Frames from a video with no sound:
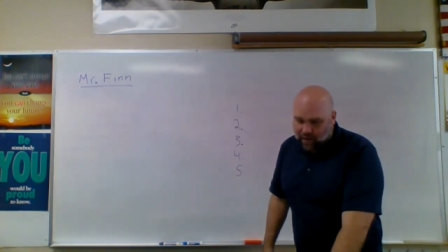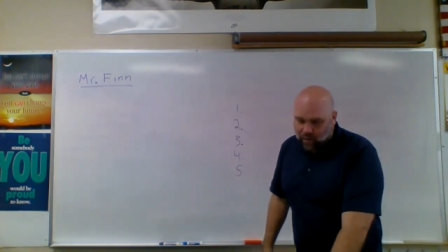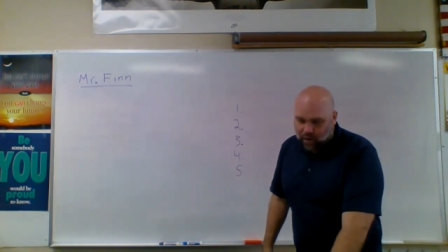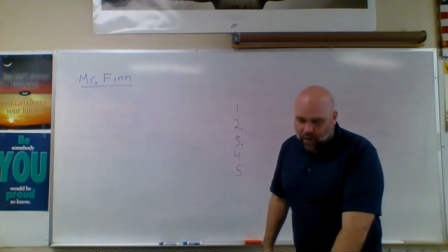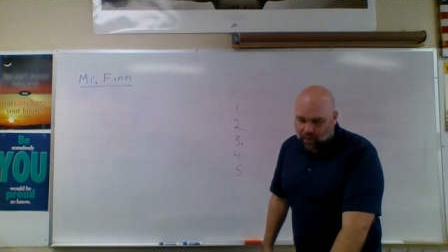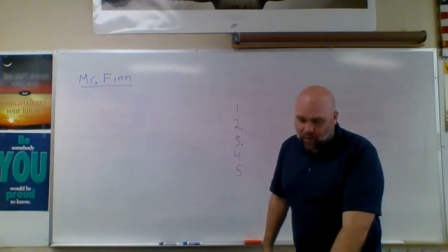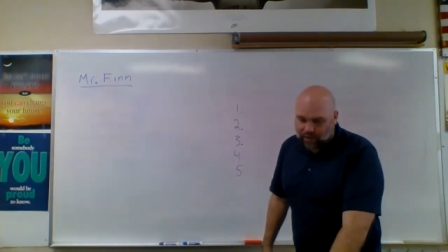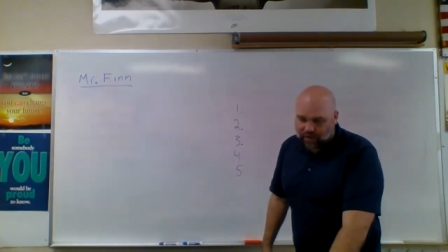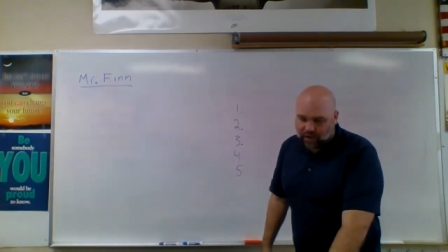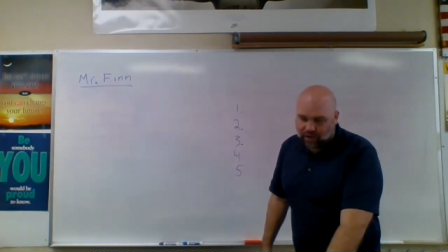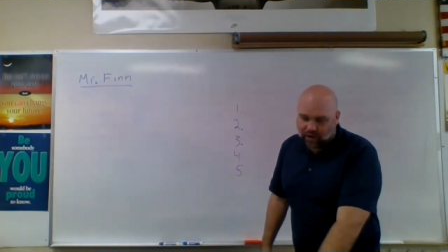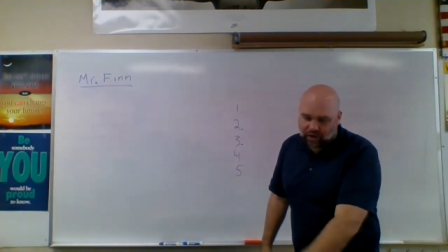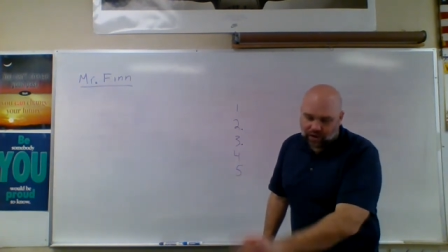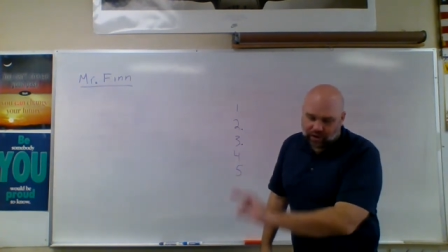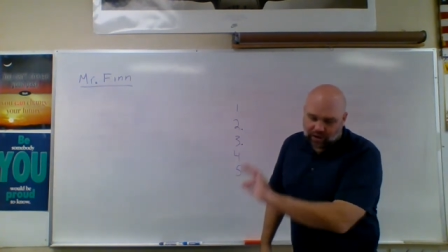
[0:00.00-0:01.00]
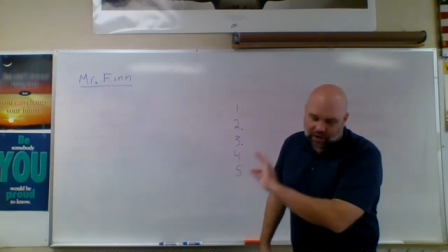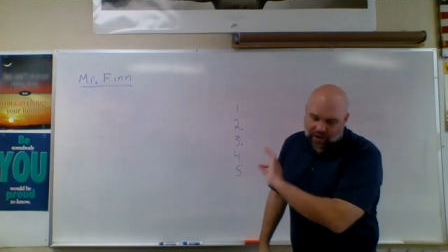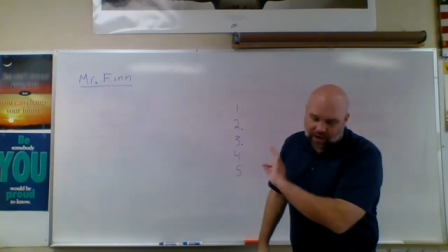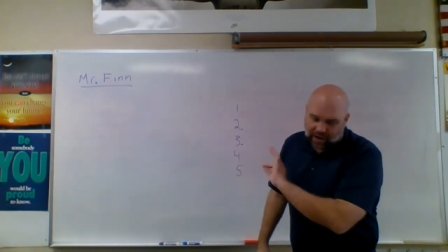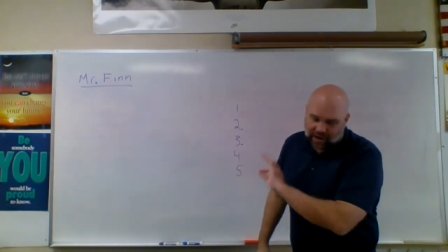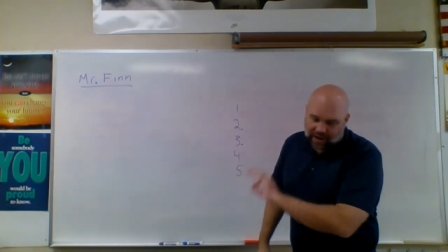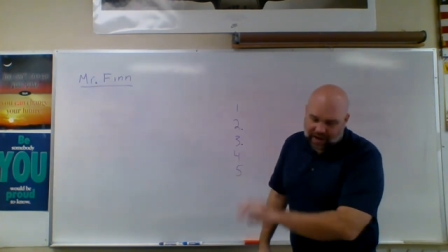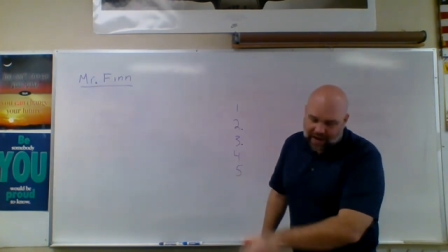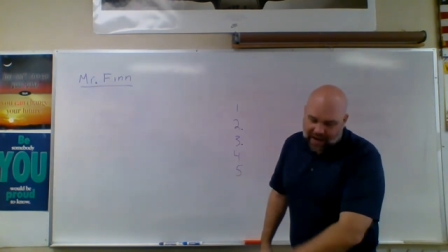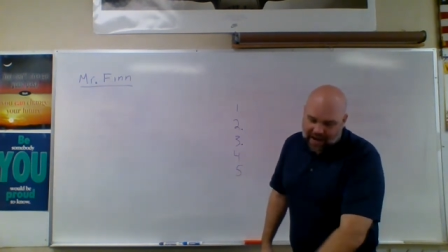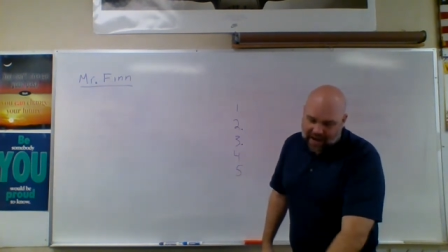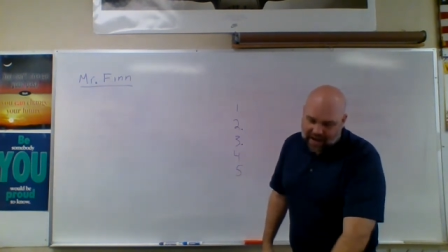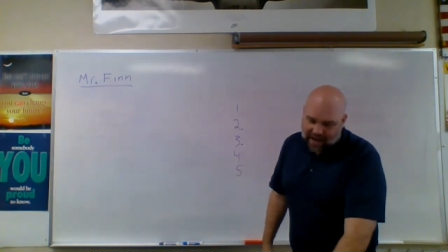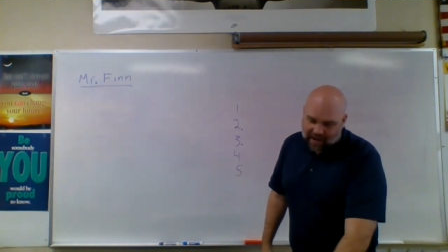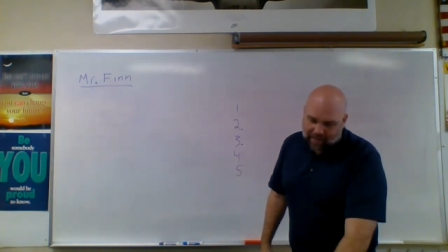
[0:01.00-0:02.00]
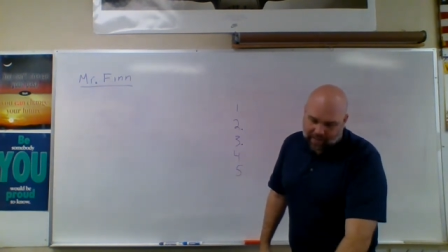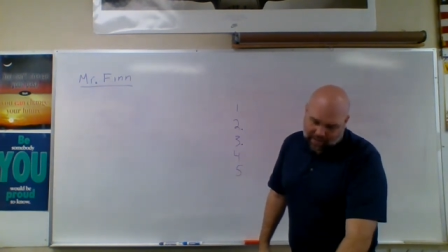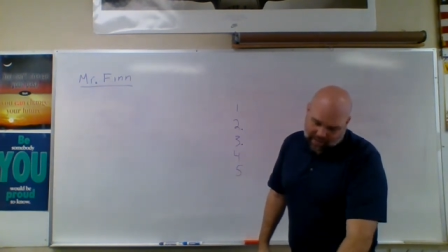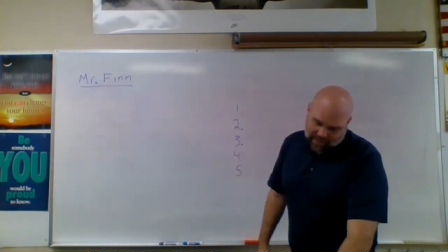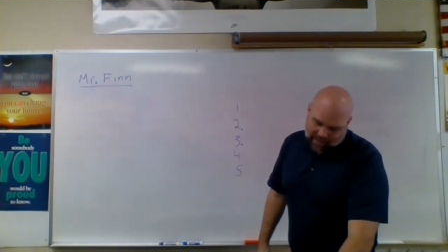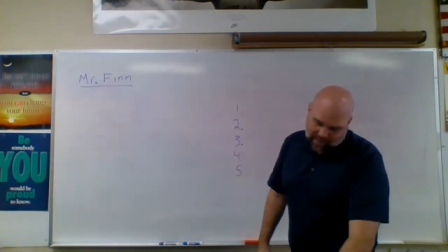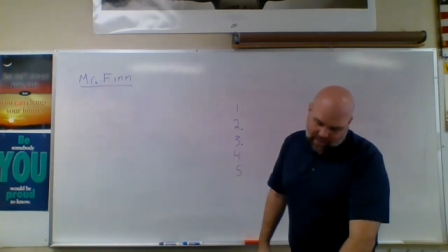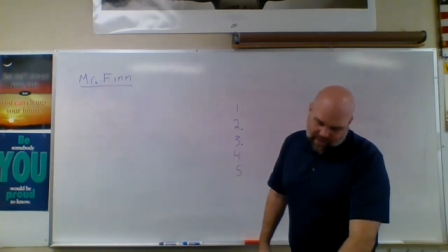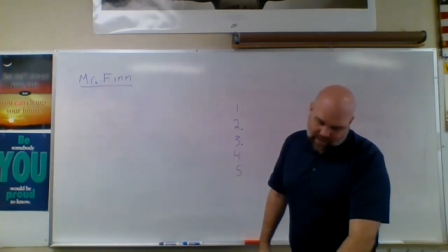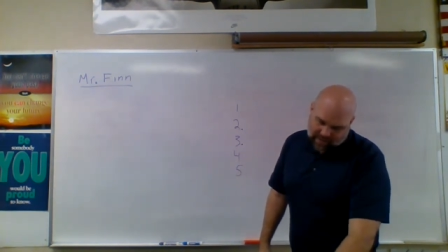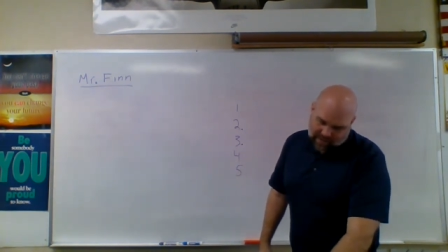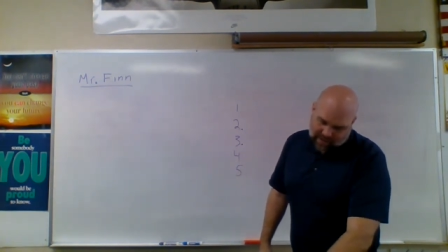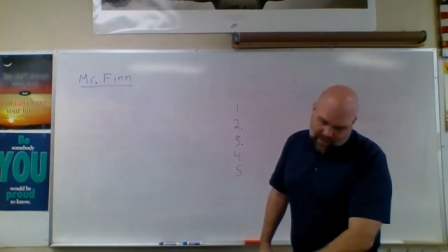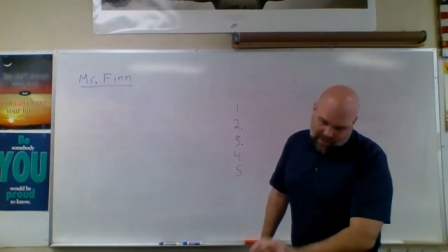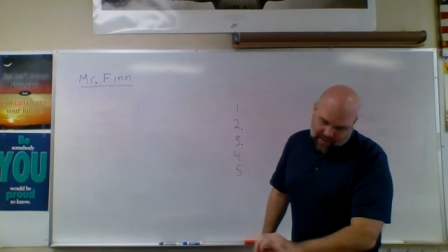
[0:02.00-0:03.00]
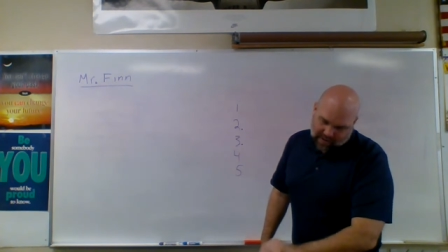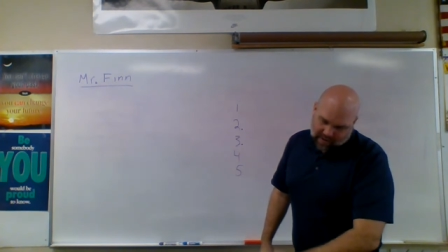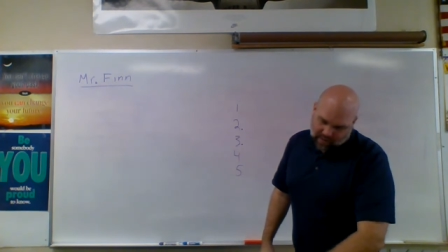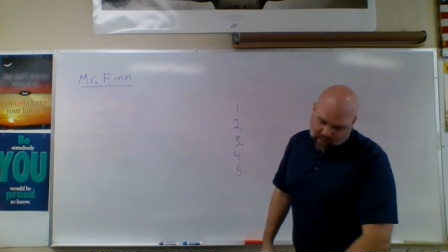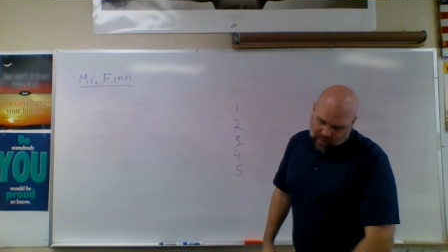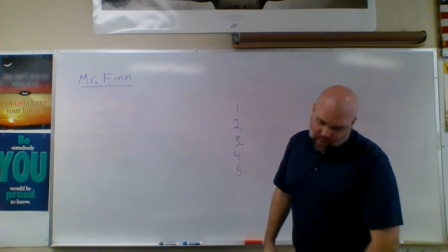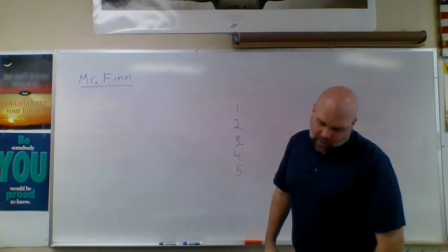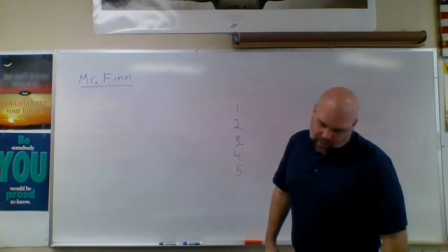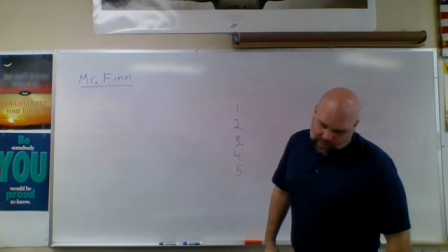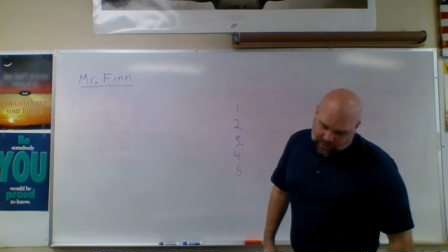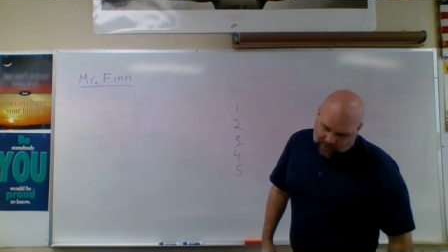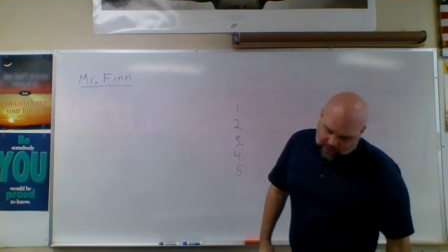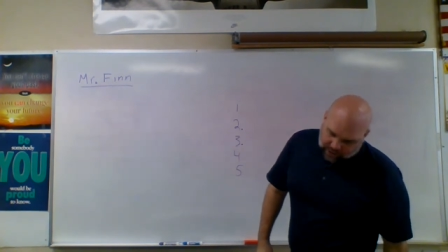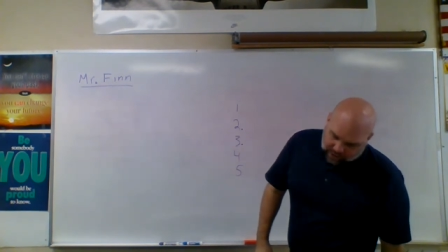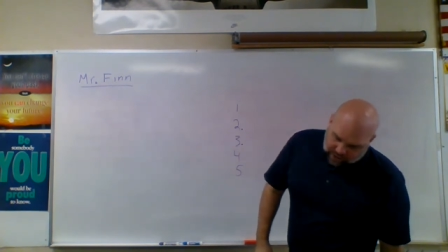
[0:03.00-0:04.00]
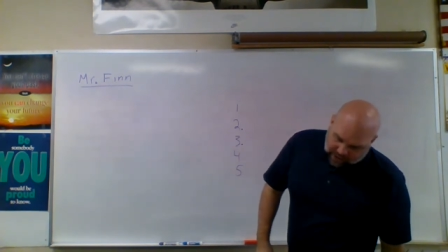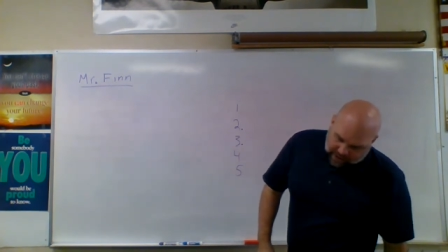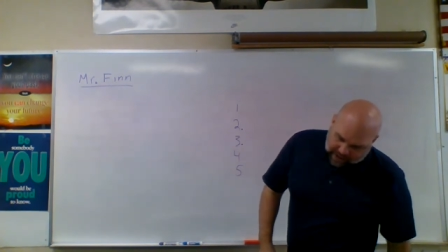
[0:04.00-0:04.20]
What was her name? What was her